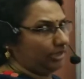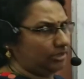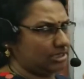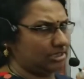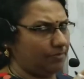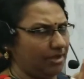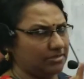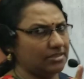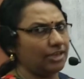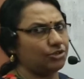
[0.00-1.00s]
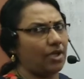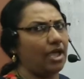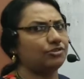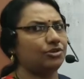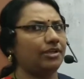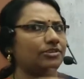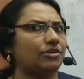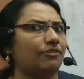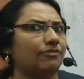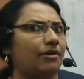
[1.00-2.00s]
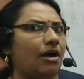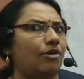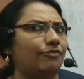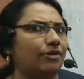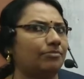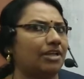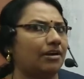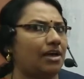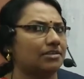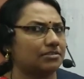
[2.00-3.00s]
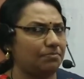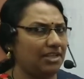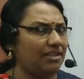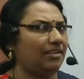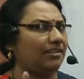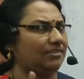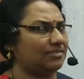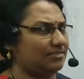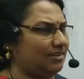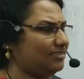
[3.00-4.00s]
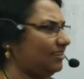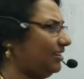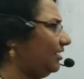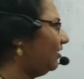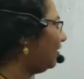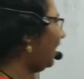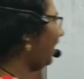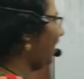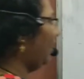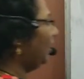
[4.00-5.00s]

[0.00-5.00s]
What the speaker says: it doesn't mean that you have to get out from the class. Please listen. Okay.